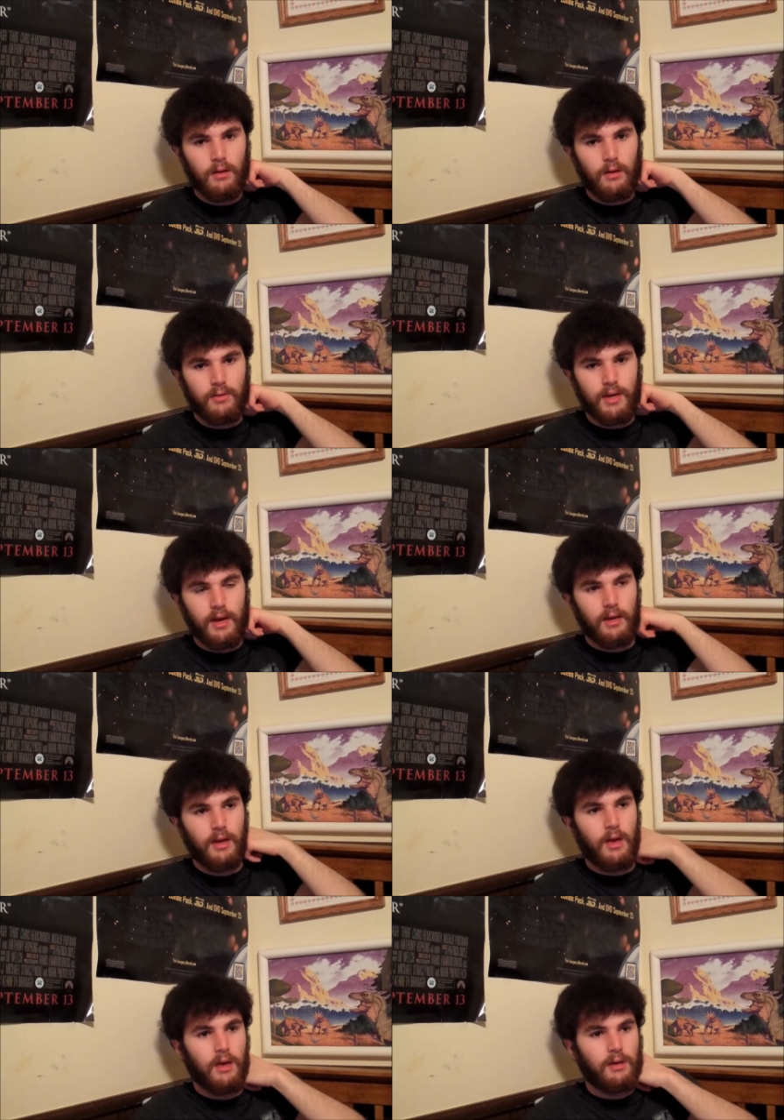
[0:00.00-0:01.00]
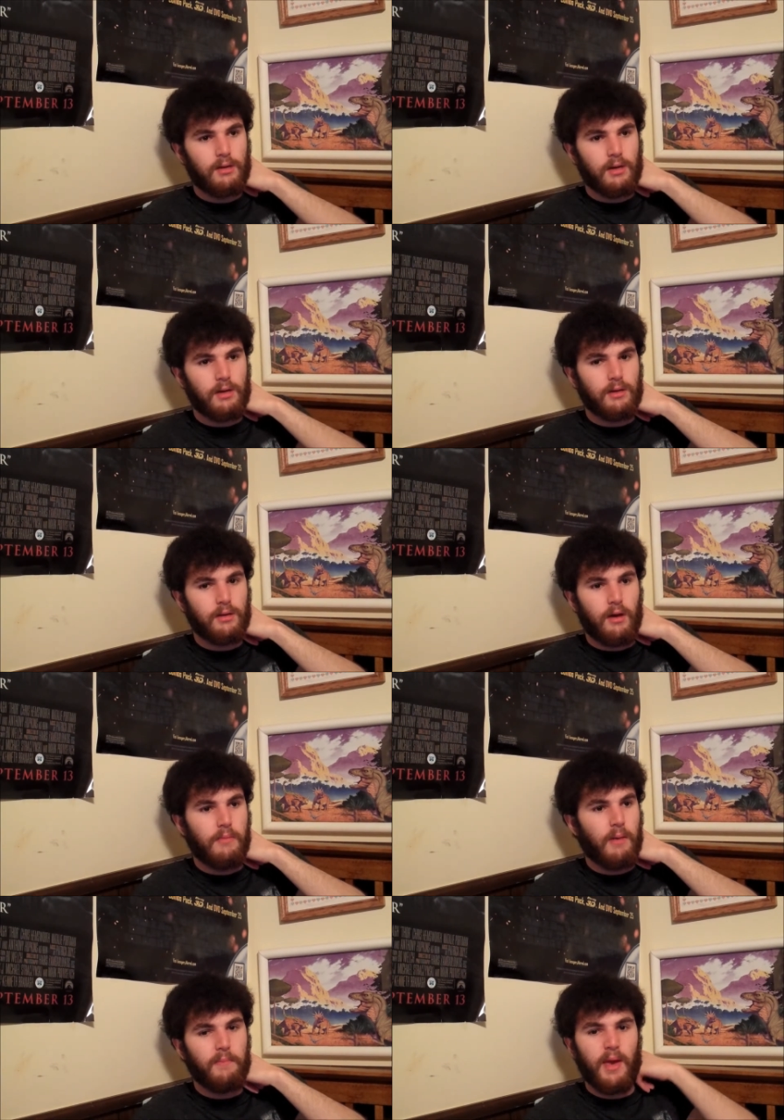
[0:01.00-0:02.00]
Okay? Uh, an
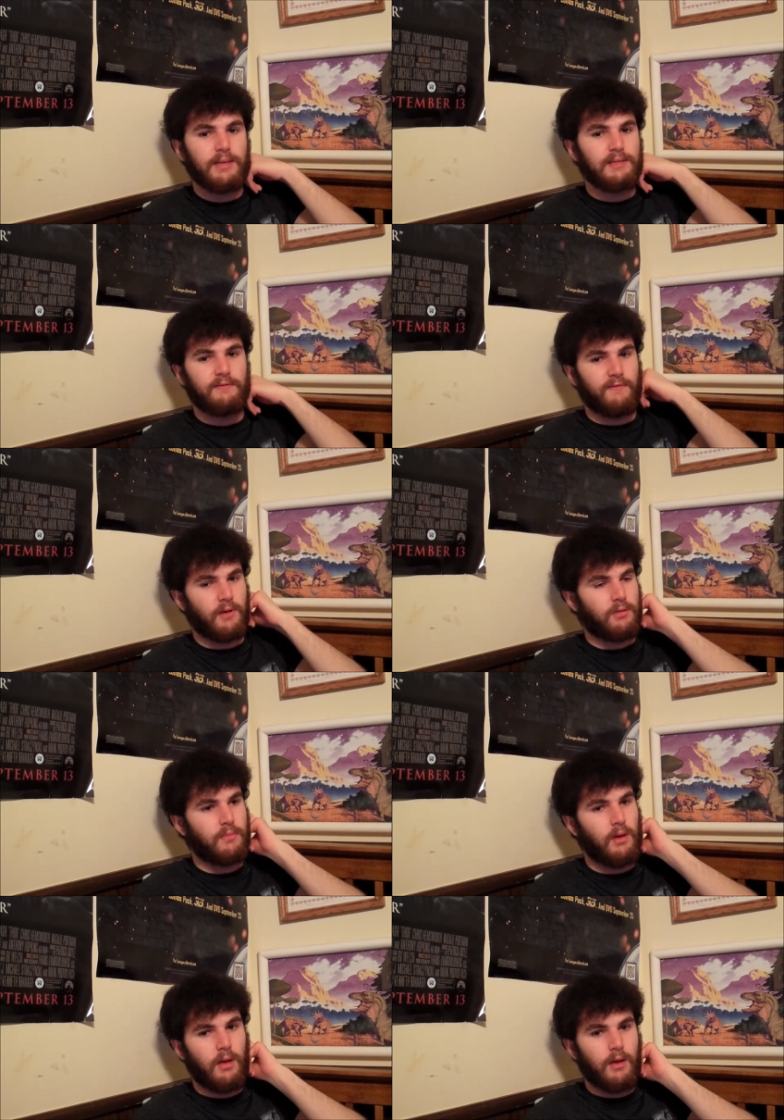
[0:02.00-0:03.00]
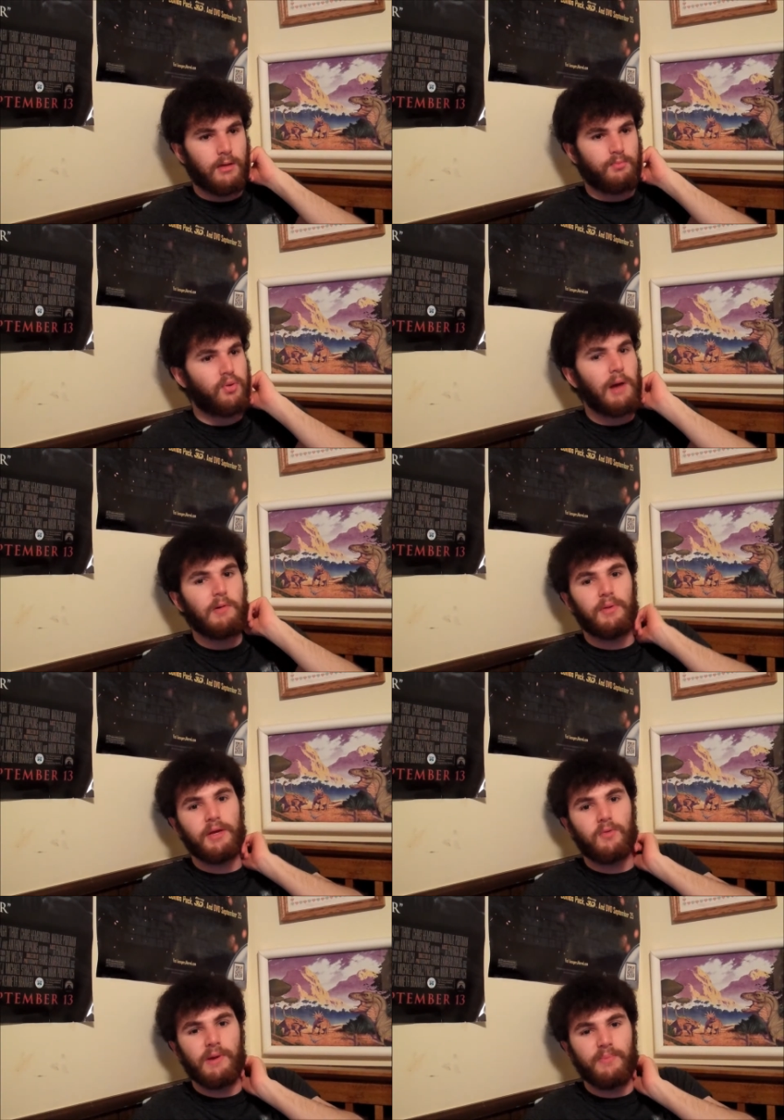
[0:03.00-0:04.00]
amazing film. Probably
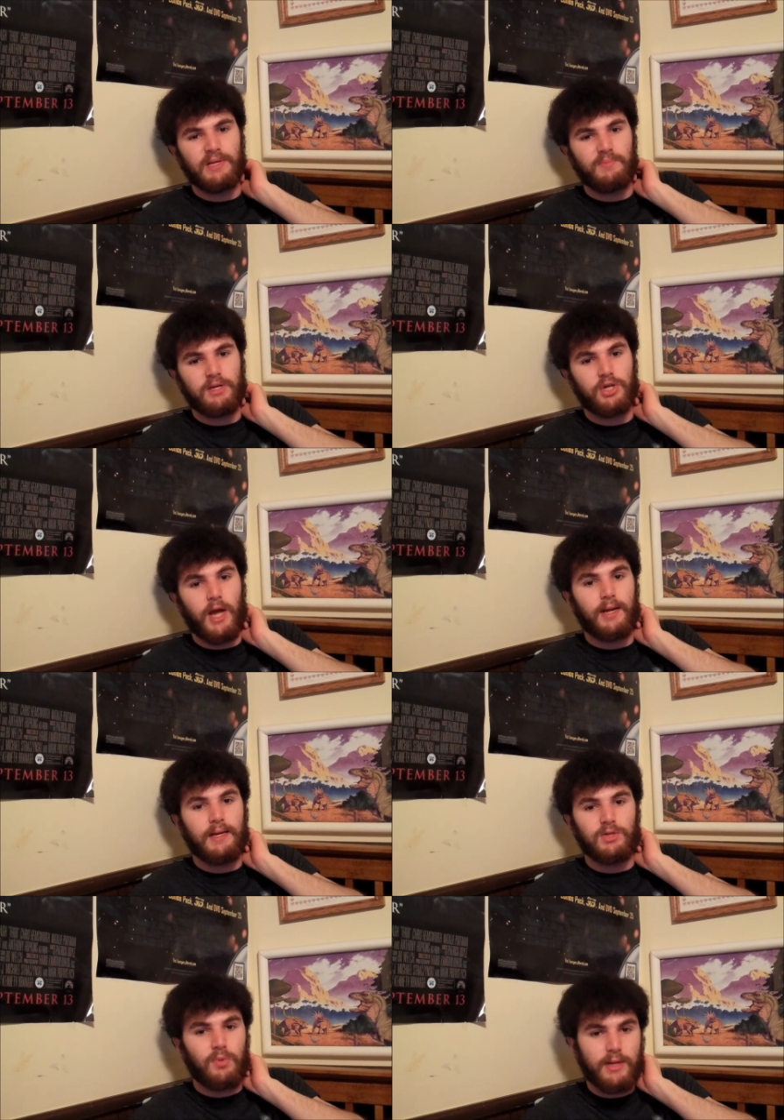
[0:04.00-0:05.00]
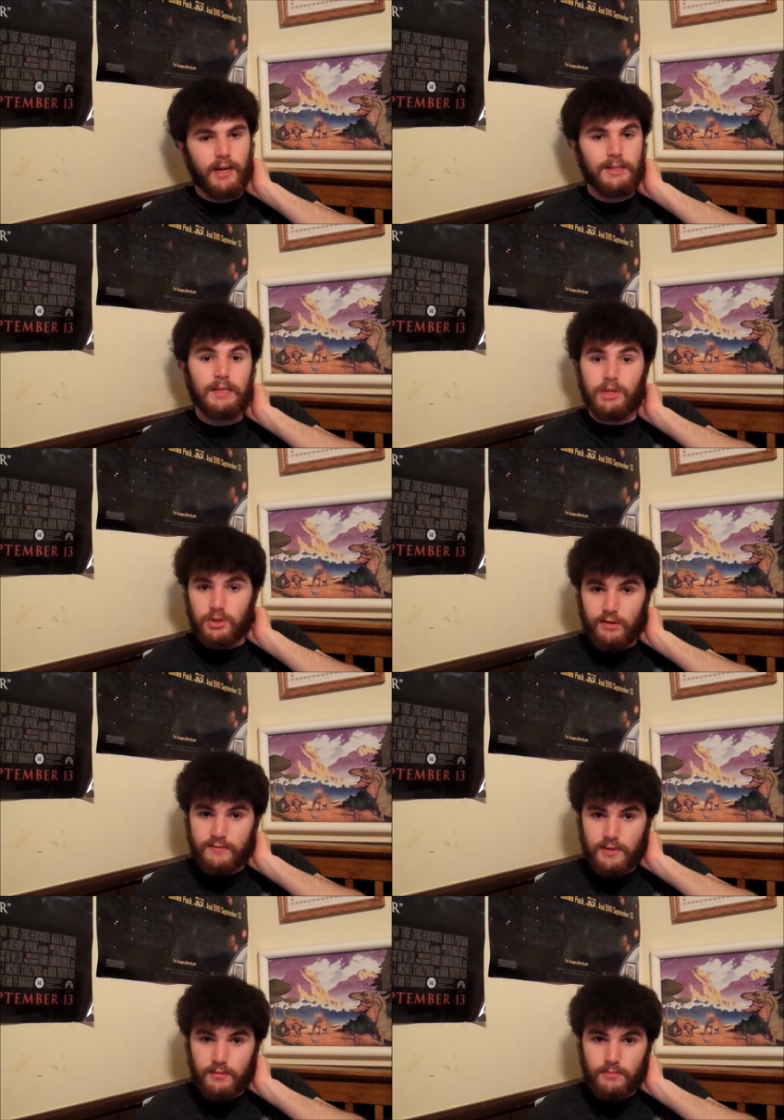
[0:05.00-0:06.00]
going to win Best Picture, and guess what, guys? It deserves
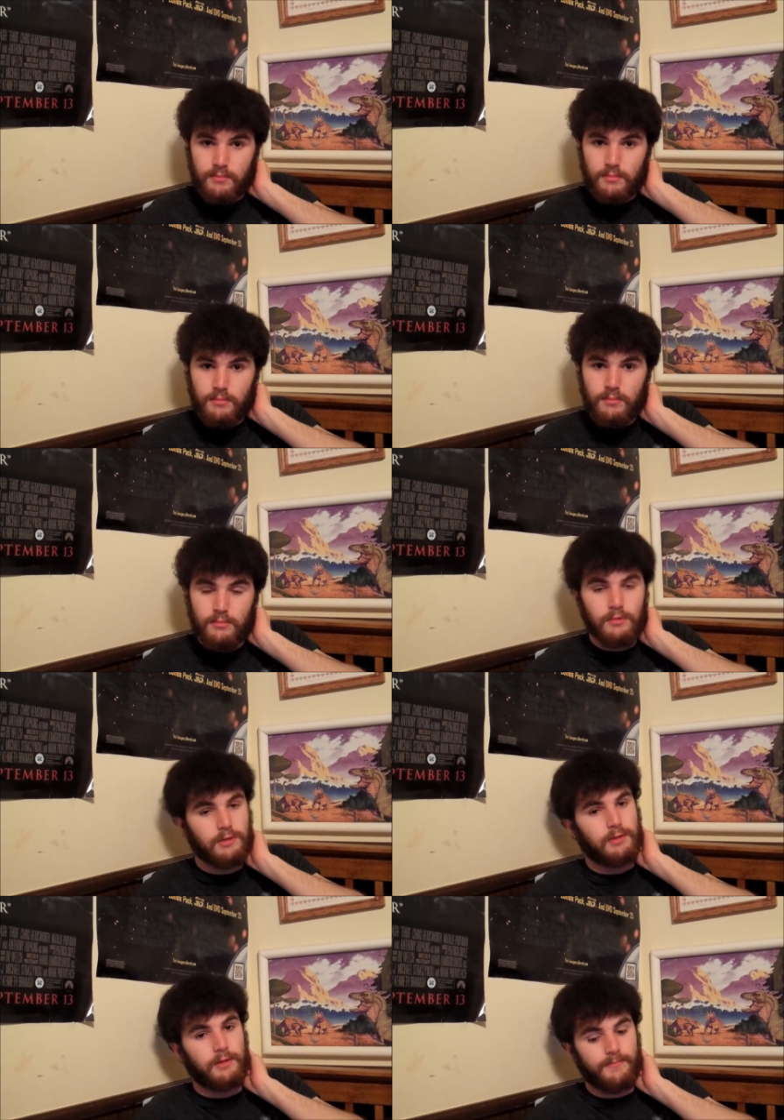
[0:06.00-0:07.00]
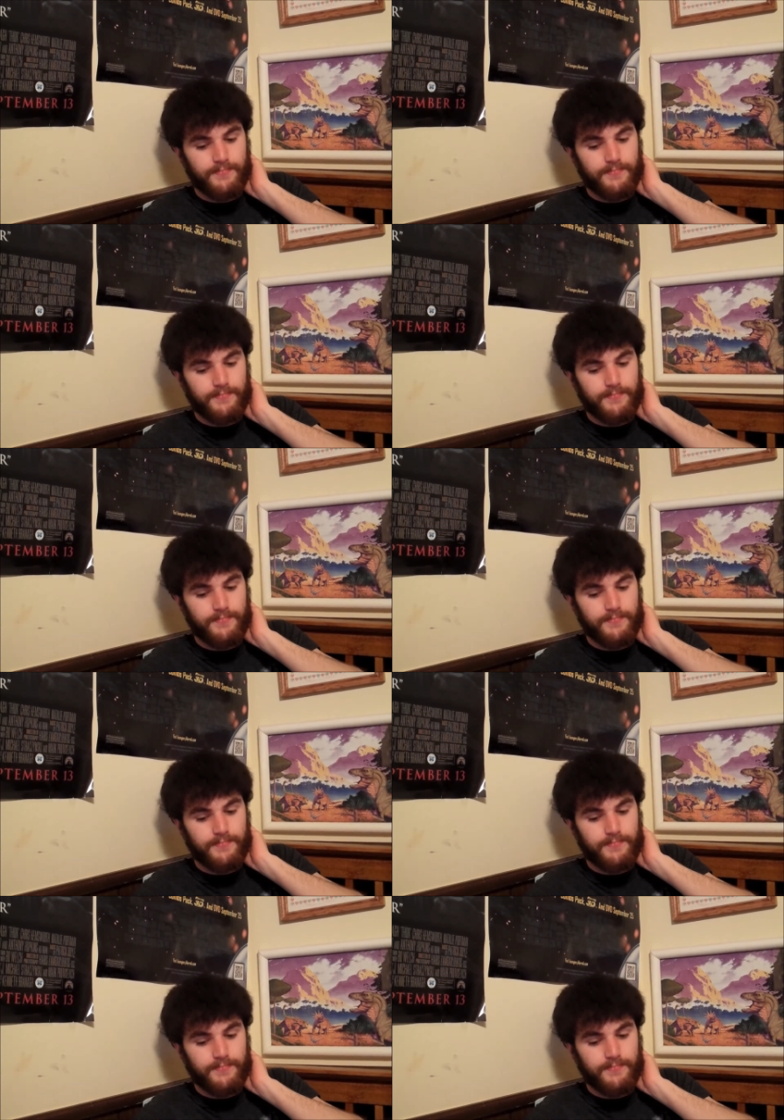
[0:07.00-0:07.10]
it. So,